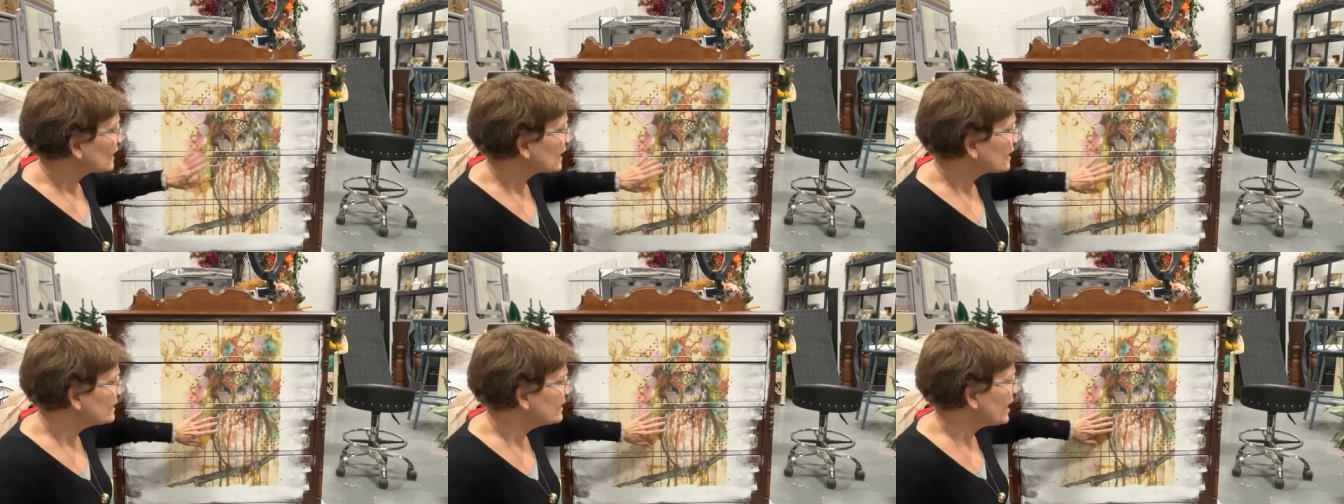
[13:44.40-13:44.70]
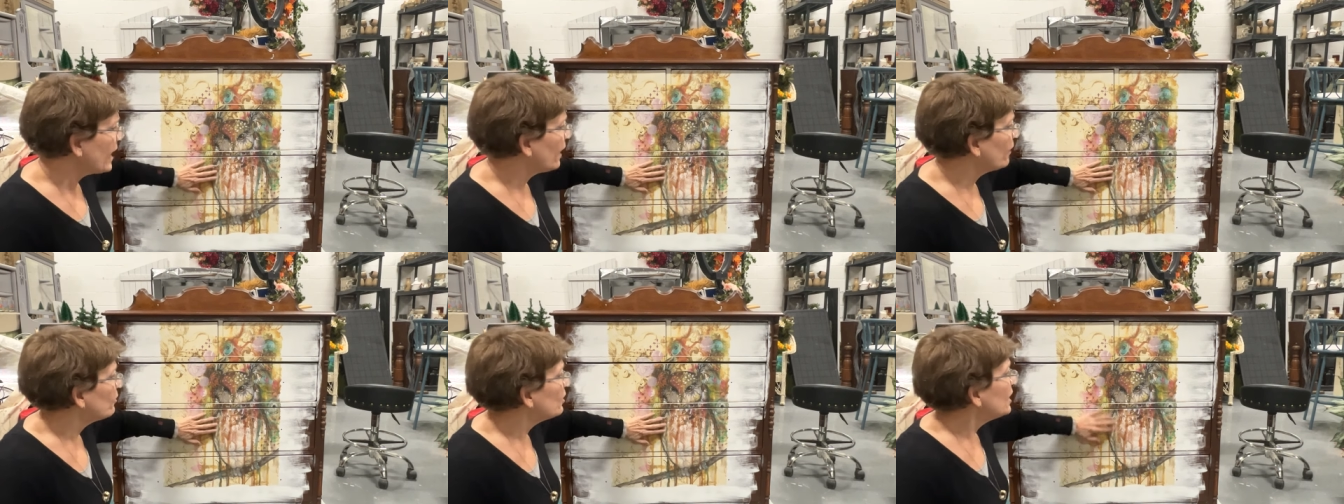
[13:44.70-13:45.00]

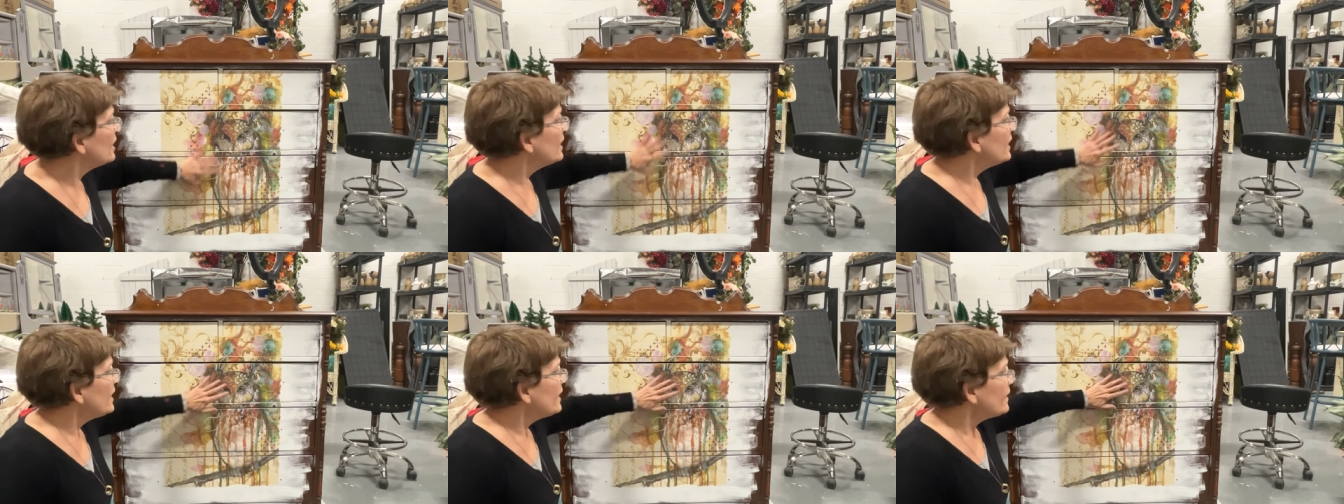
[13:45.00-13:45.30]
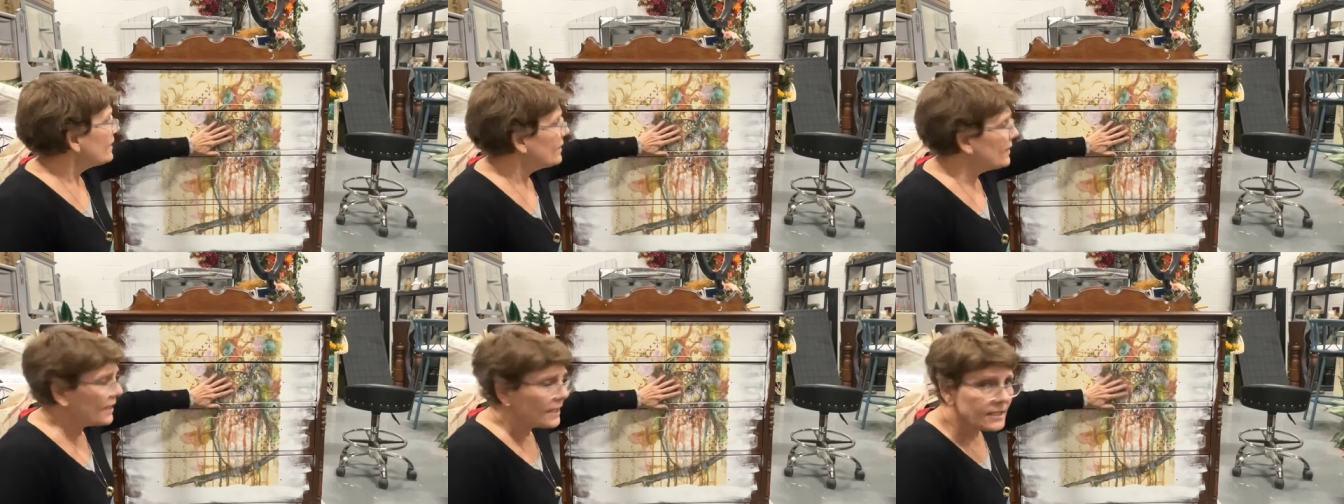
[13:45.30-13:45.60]
Now,
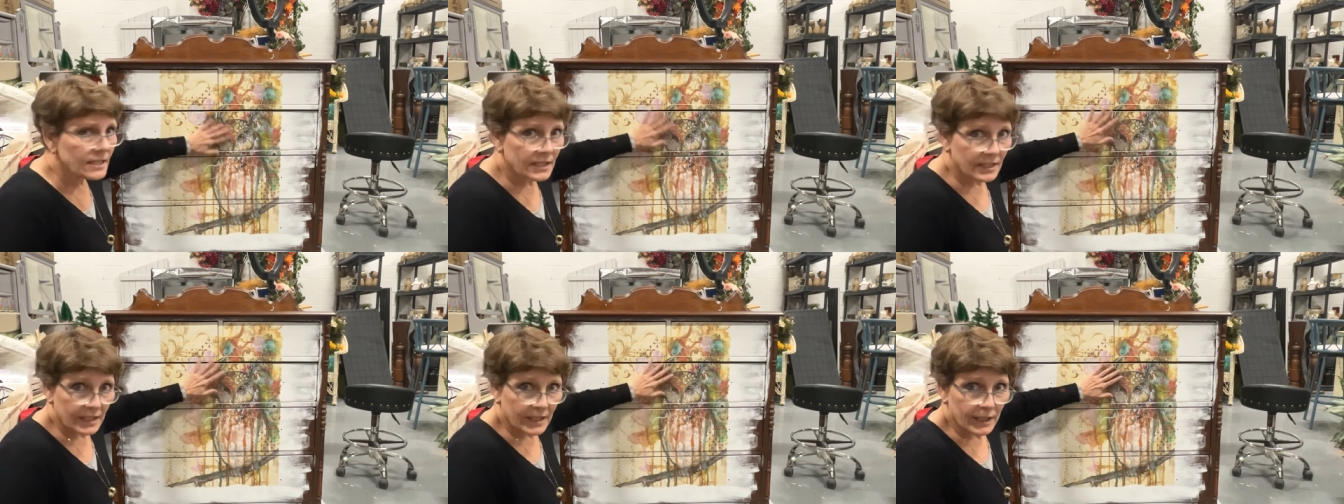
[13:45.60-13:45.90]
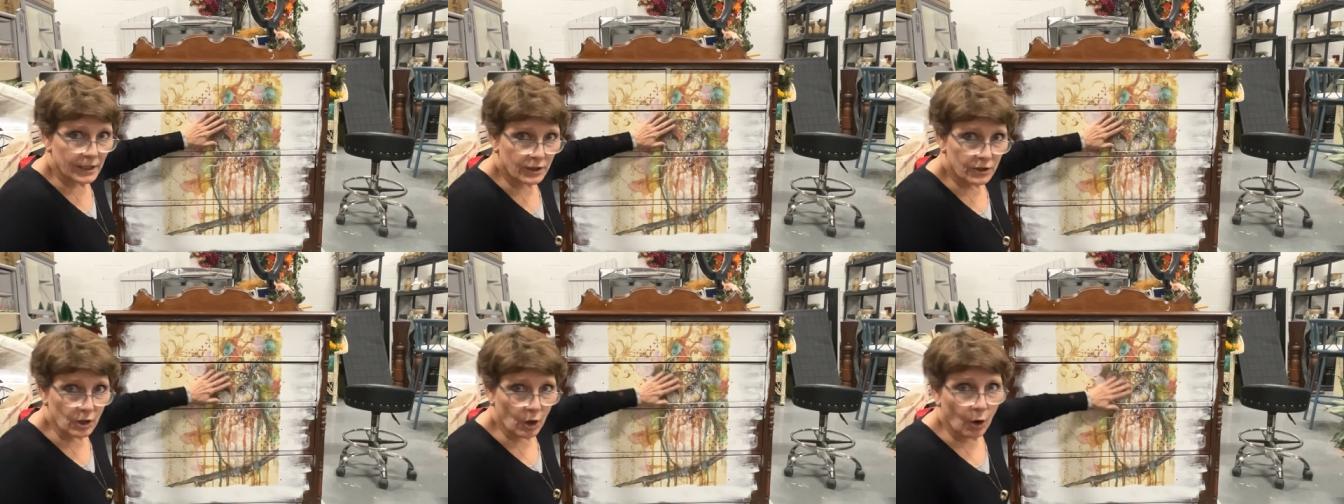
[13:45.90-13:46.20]
this
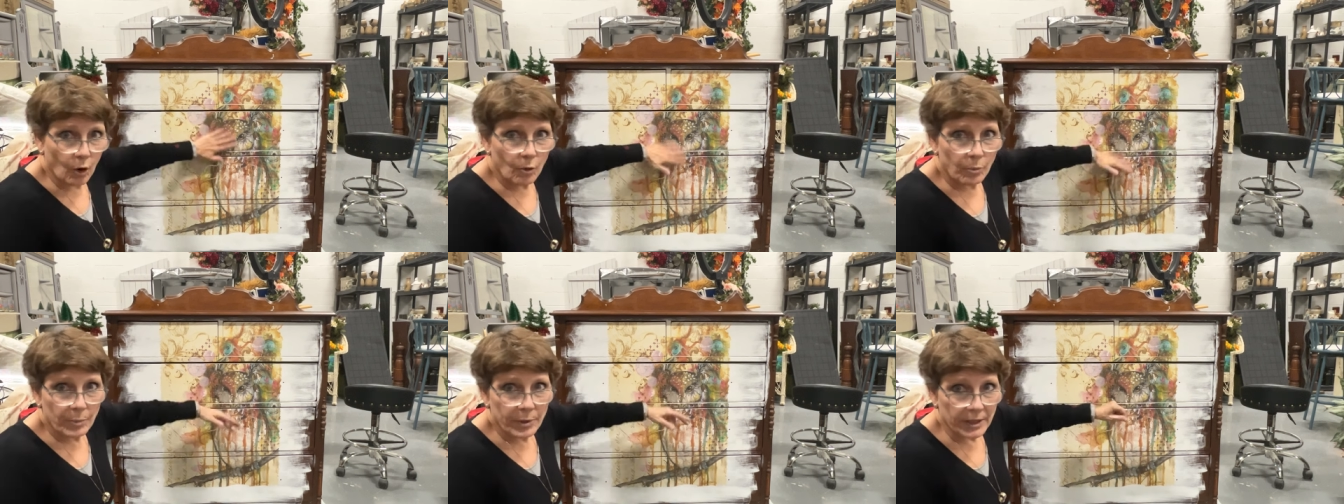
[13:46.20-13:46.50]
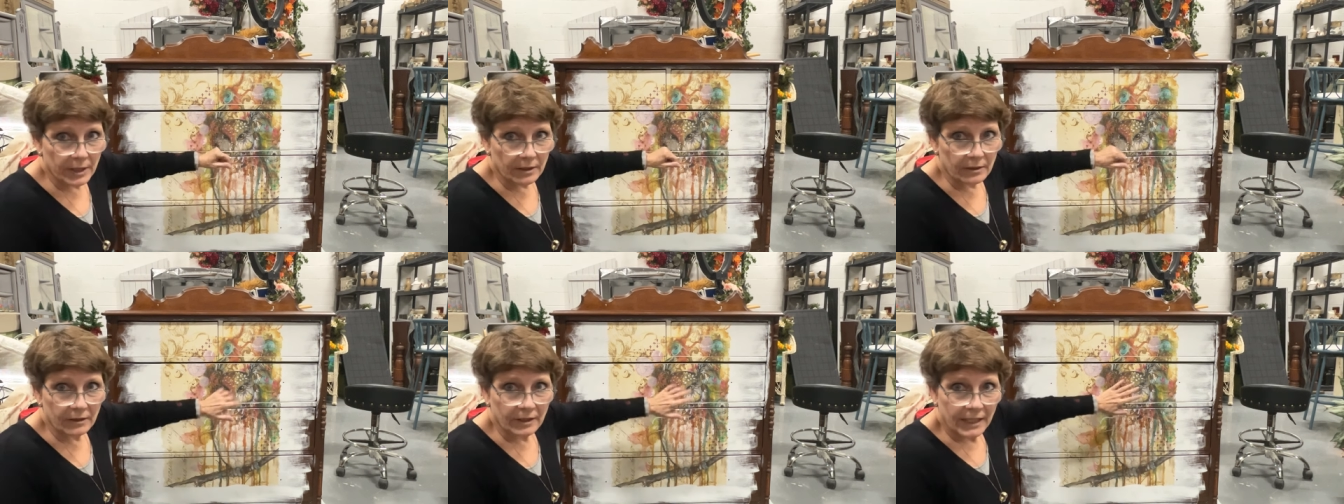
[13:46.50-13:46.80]
is
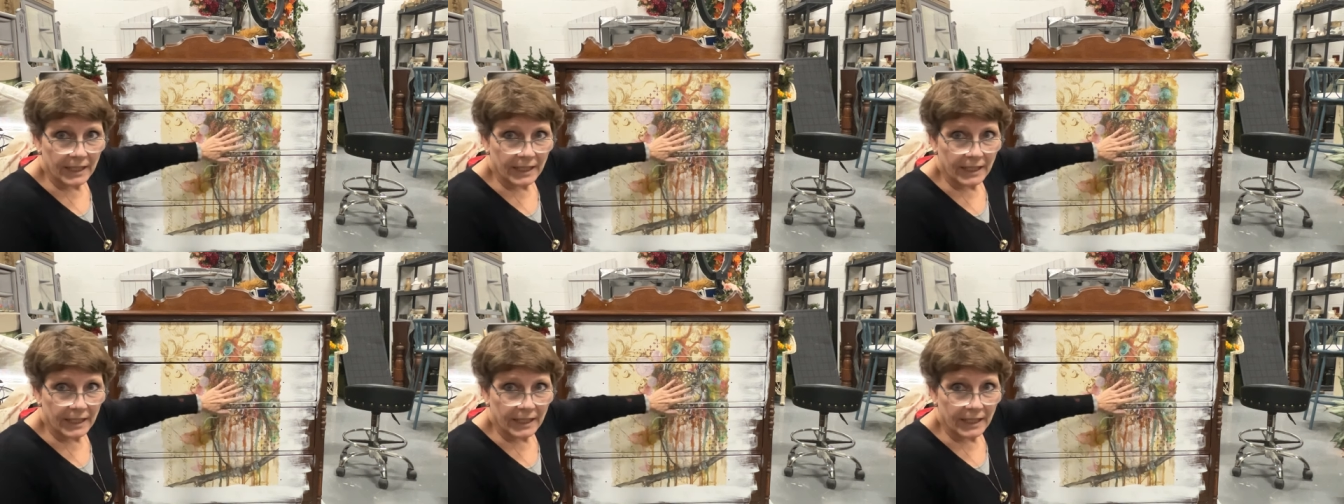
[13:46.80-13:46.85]
open.